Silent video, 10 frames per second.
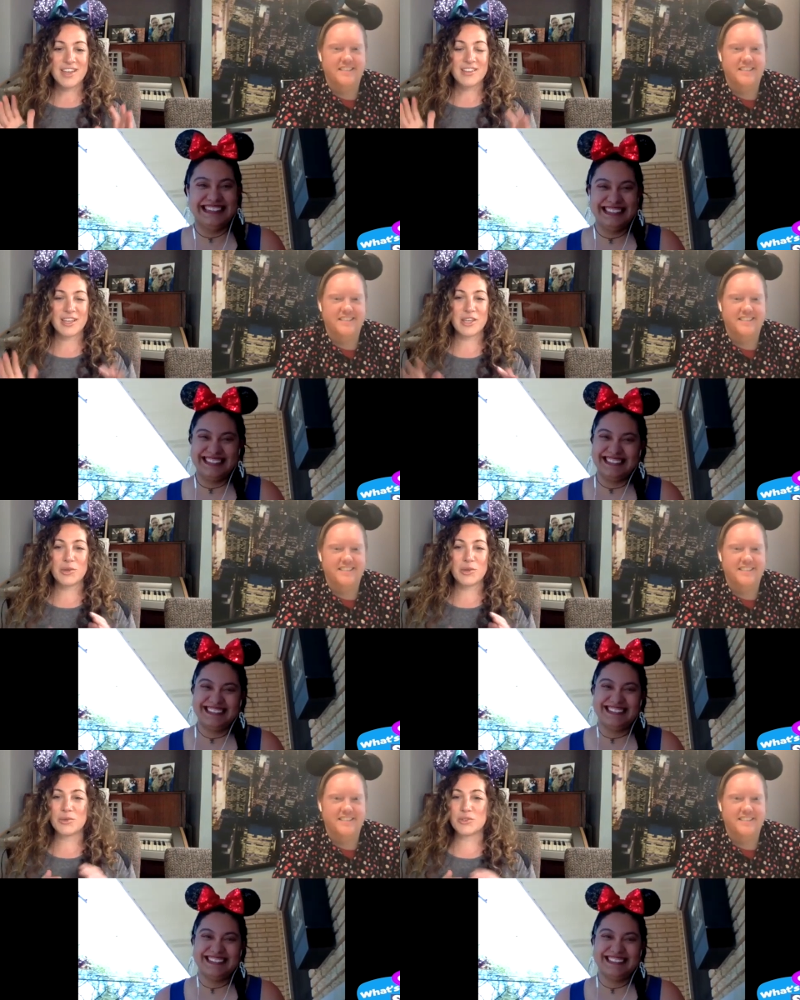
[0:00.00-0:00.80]
Speaker 1: Like
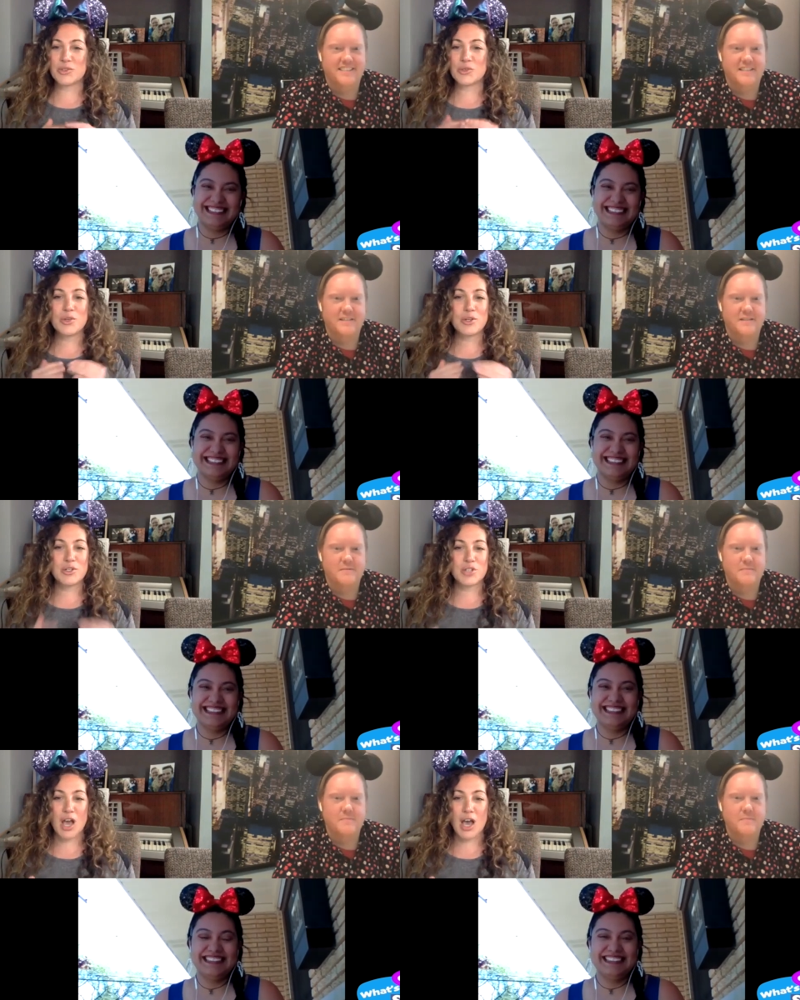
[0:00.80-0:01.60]
you do your
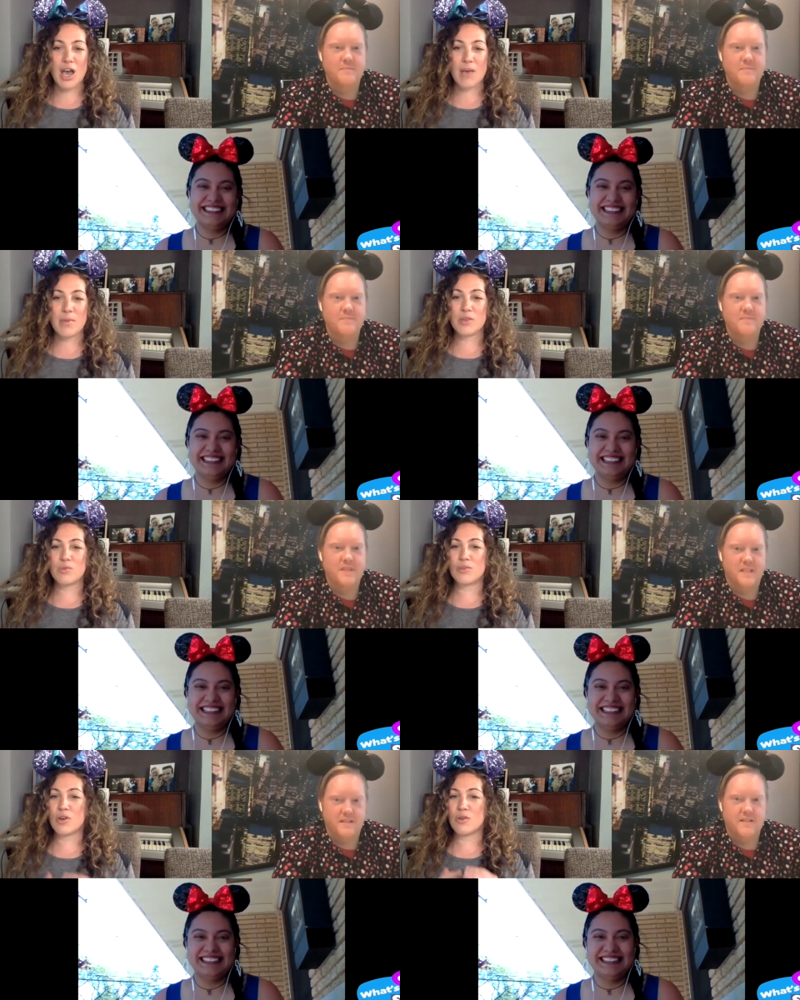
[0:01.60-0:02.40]
job, you
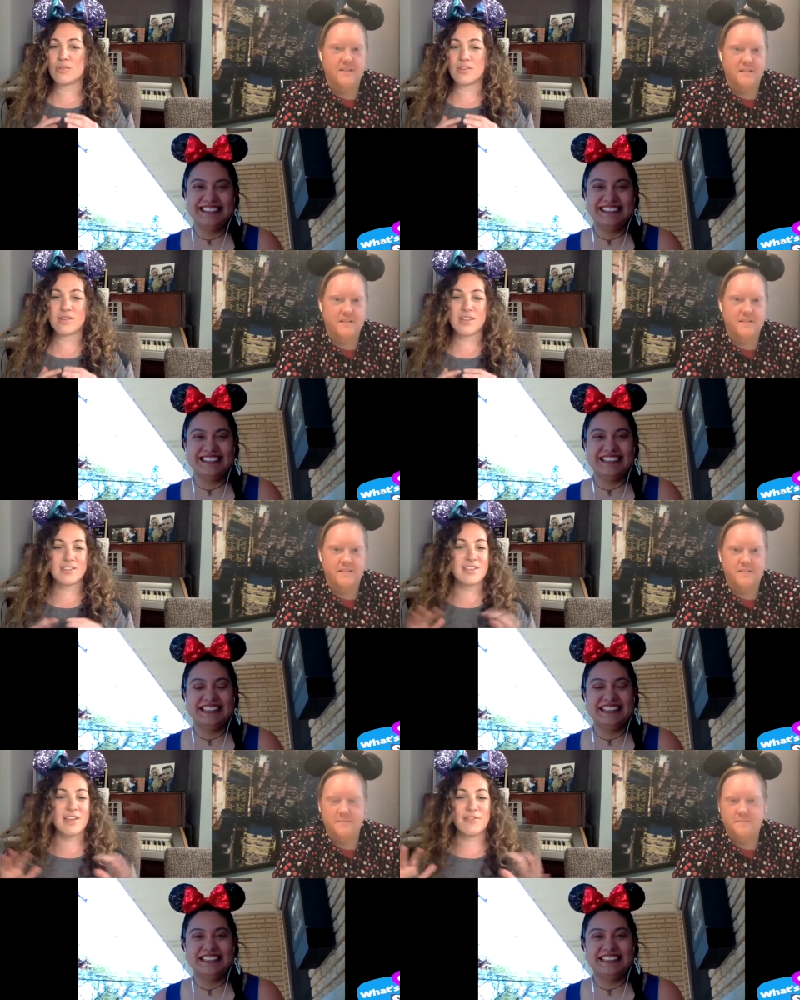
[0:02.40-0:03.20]
don't. It's
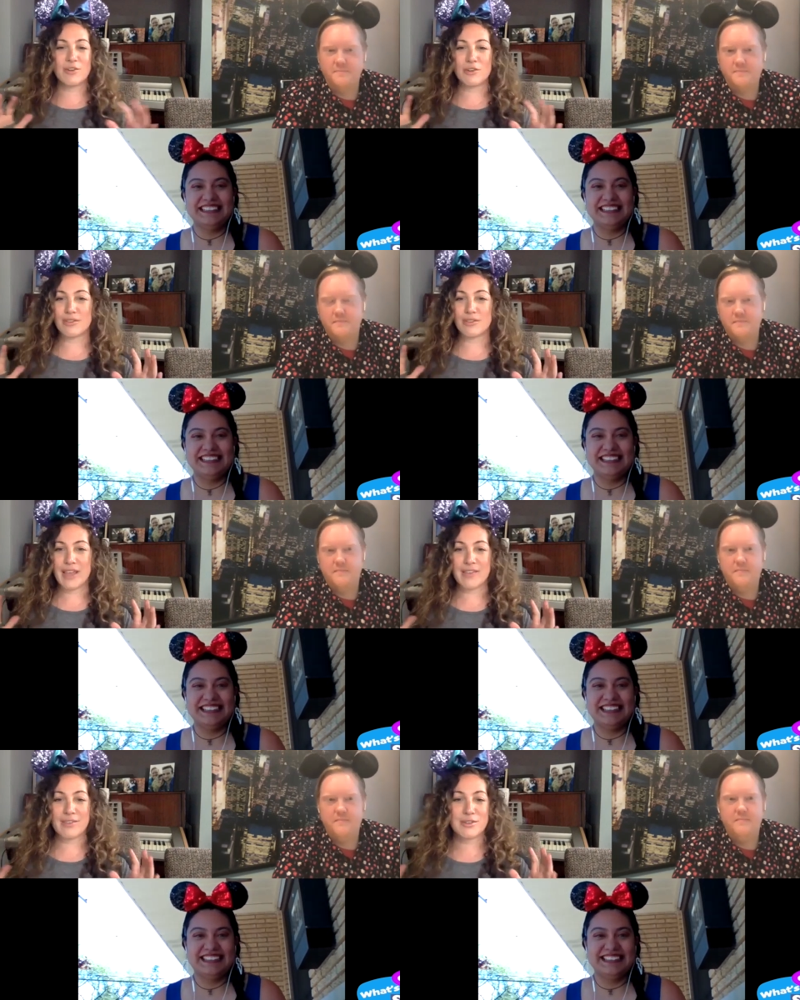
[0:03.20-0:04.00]
never like
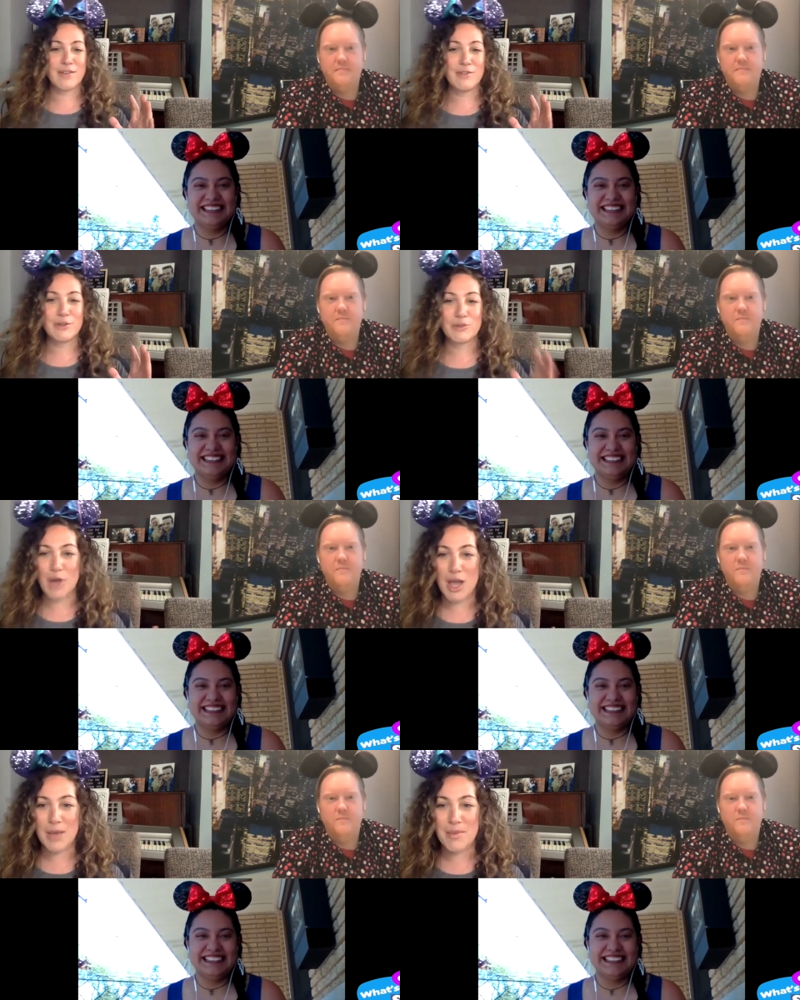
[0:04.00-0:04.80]
there's never
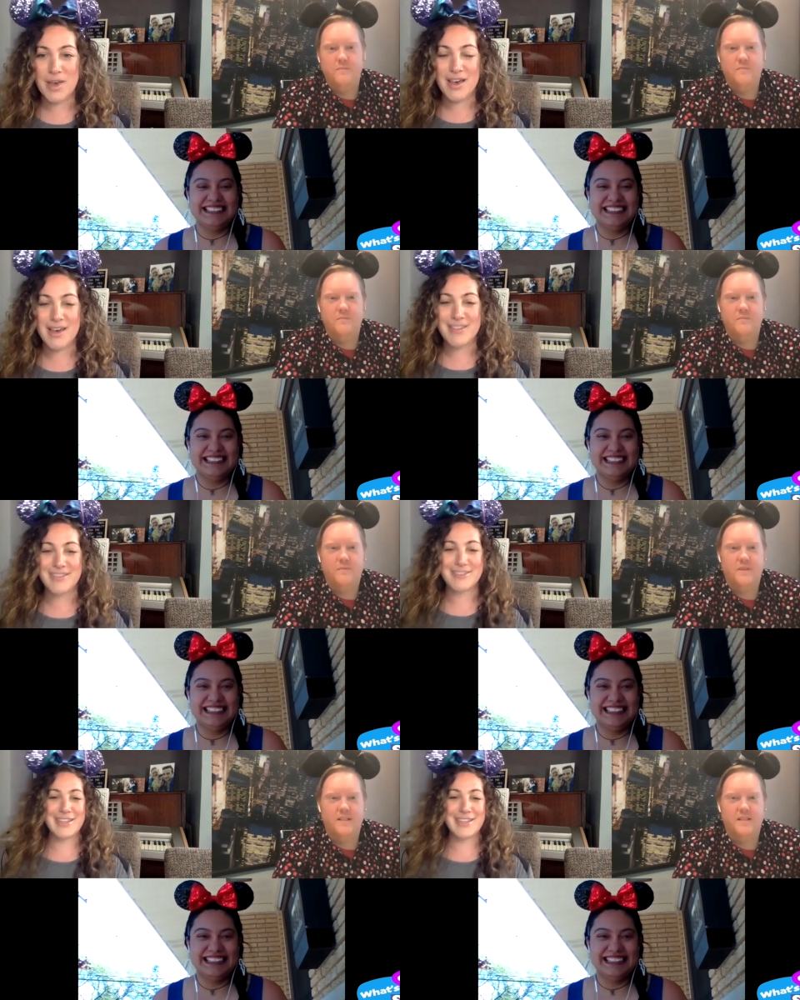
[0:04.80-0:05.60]
drama.
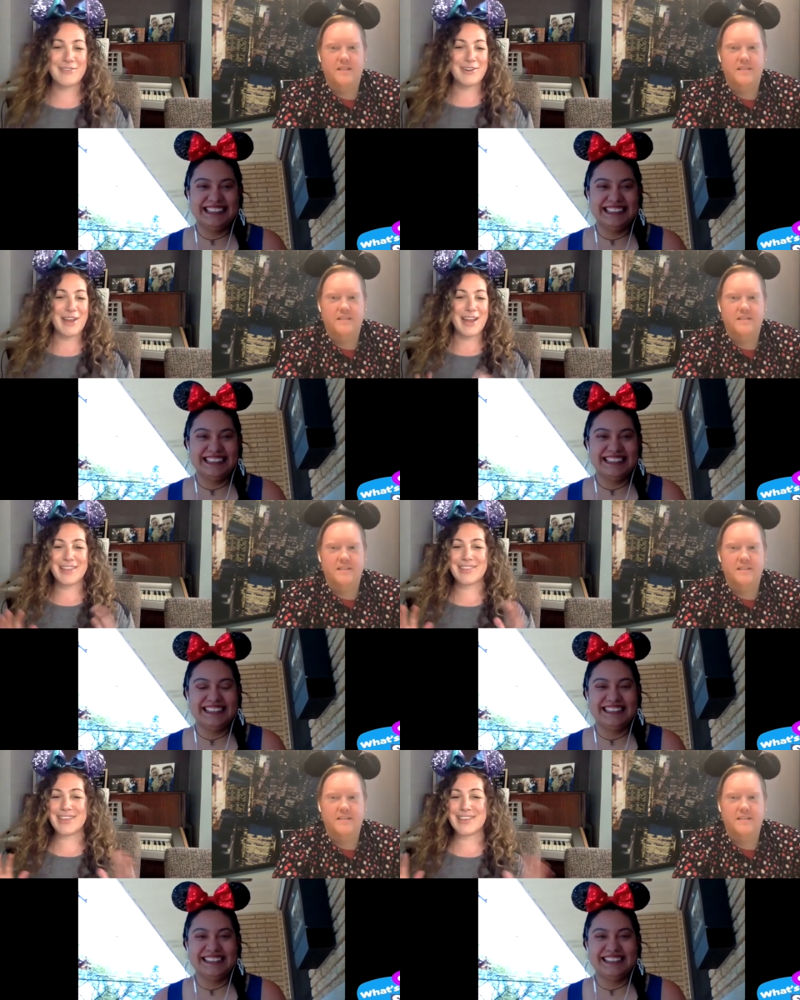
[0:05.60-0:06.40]
There's never
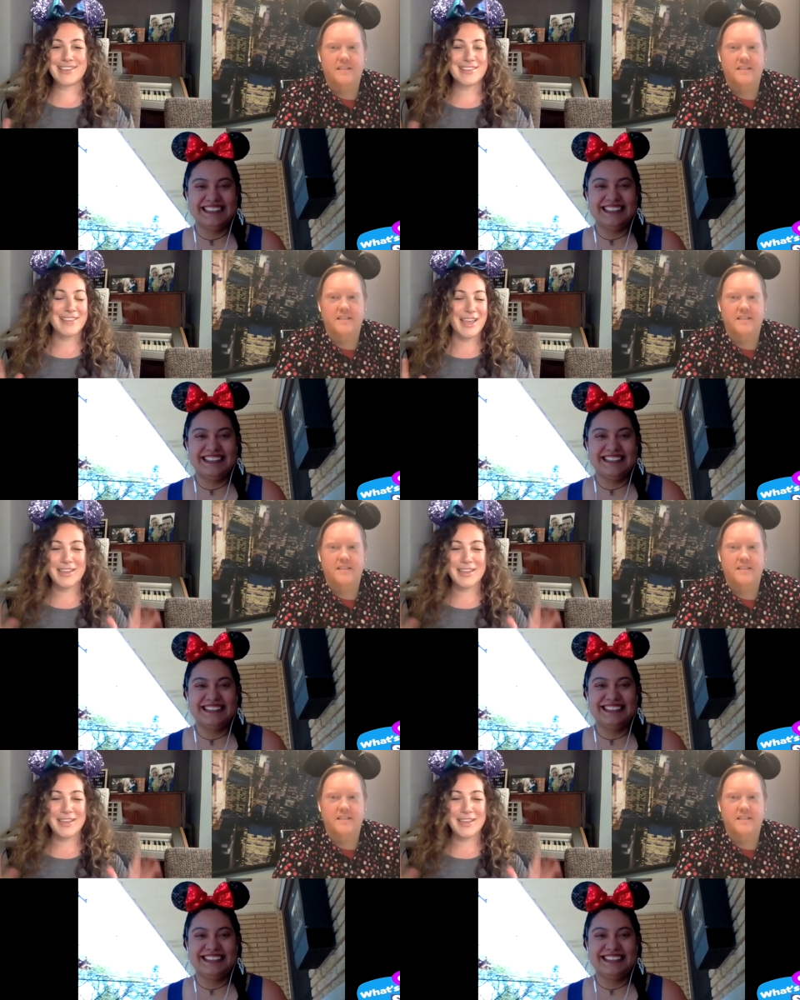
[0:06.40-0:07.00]
anything that like